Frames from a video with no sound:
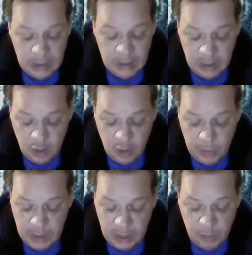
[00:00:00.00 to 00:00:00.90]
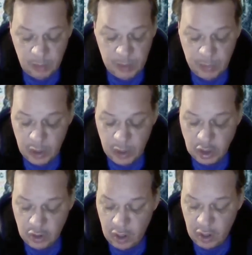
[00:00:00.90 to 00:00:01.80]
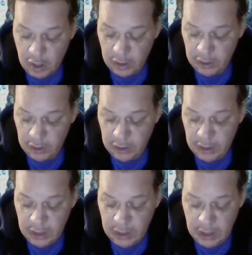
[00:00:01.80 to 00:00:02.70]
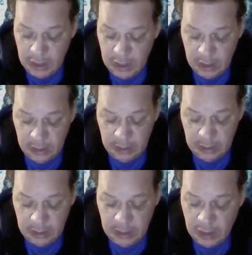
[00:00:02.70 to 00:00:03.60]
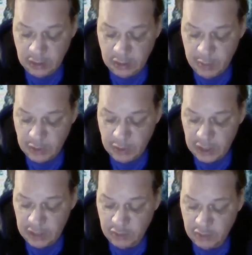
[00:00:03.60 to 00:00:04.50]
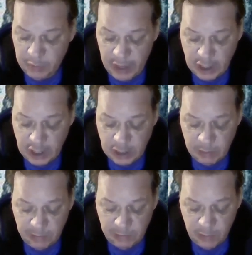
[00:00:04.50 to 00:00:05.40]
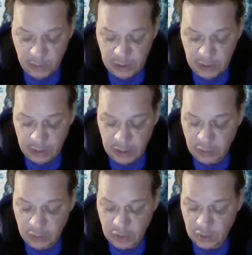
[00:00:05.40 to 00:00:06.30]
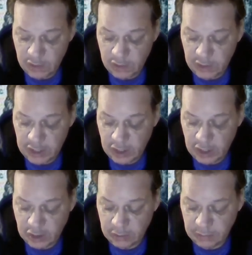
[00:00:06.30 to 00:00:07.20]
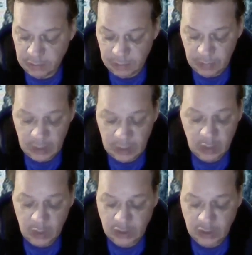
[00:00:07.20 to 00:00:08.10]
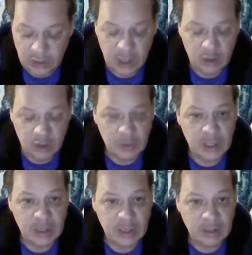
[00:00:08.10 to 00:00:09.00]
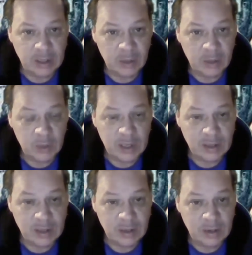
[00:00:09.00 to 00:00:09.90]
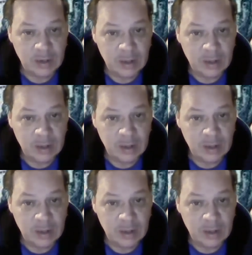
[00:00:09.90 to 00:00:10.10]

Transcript: they're hoping that it will put pressure on the House of Representatives to pass it before the, the House goes on vacation Otherwise, nothing will be get nothing will get done.